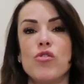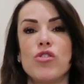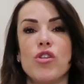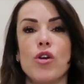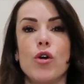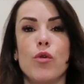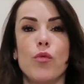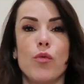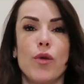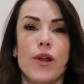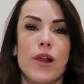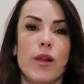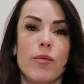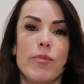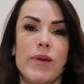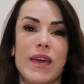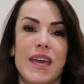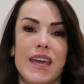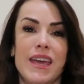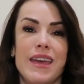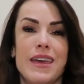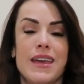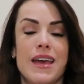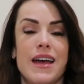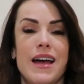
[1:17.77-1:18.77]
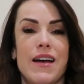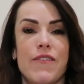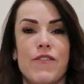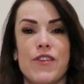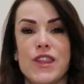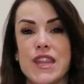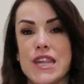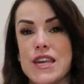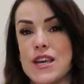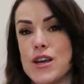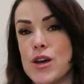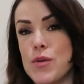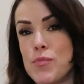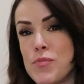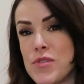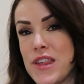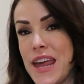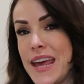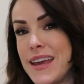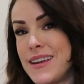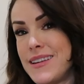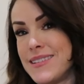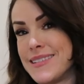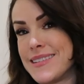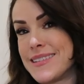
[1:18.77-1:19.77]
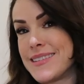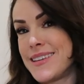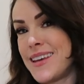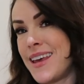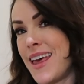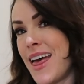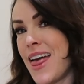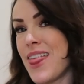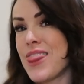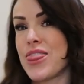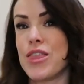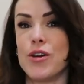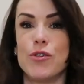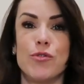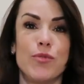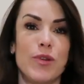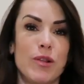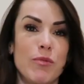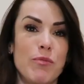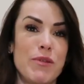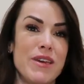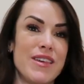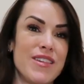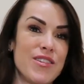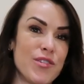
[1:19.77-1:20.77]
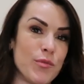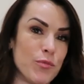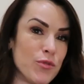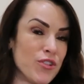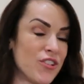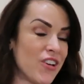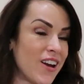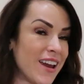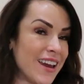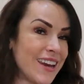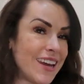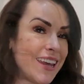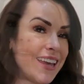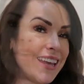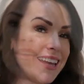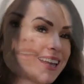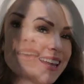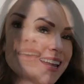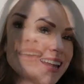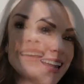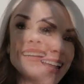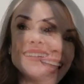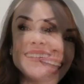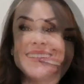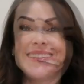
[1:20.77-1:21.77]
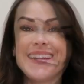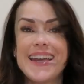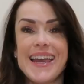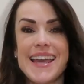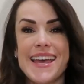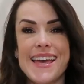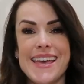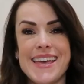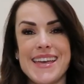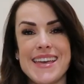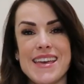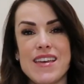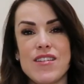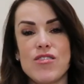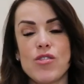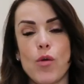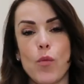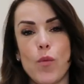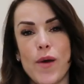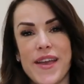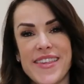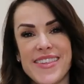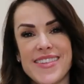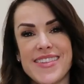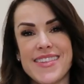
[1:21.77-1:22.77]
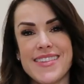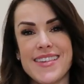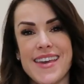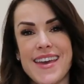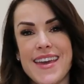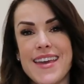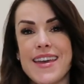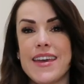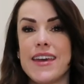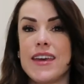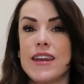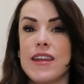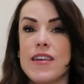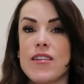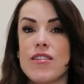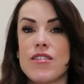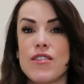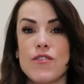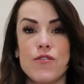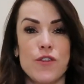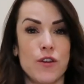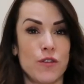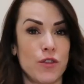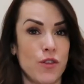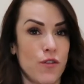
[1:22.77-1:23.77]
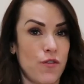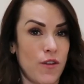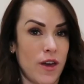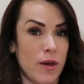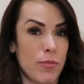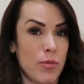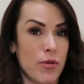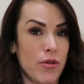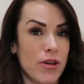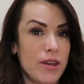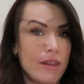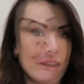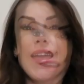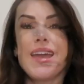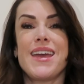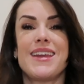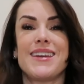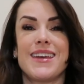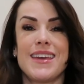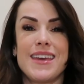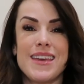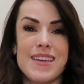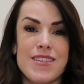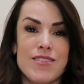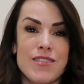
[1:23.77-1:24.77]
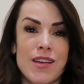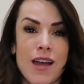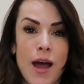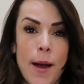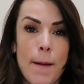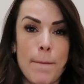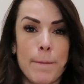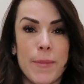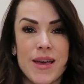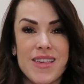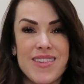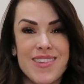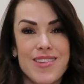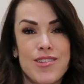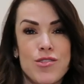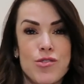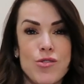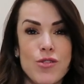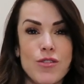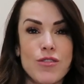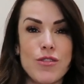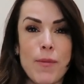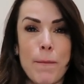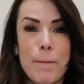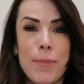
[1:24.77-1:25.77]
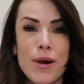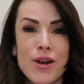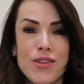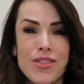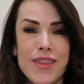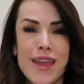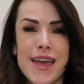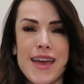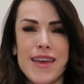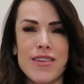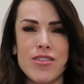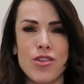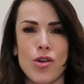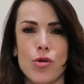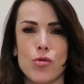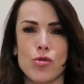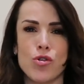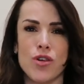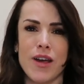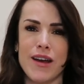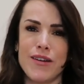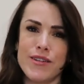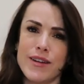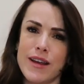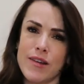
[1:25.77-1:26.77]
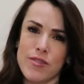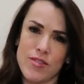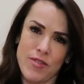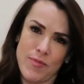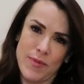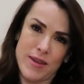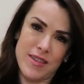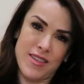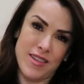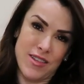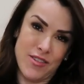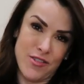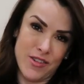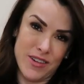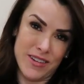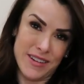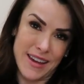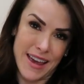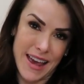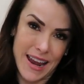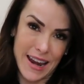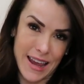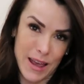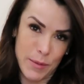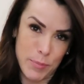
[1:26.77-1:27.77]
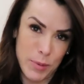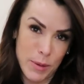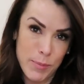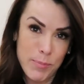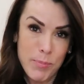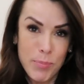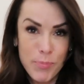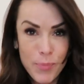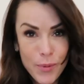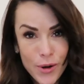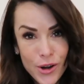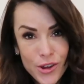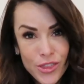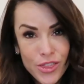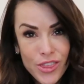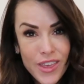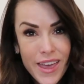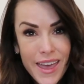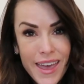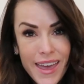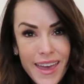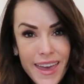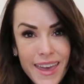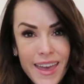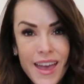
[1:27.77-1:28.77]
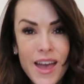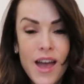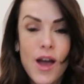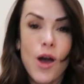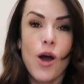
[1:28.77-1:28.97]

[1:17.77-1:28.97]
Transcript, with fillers: There will be a physique update. There will be some training. Today is Wednesday, it is the 5th of February. It is my sister's birthday, so shout out to my sister Adele, happy birthday.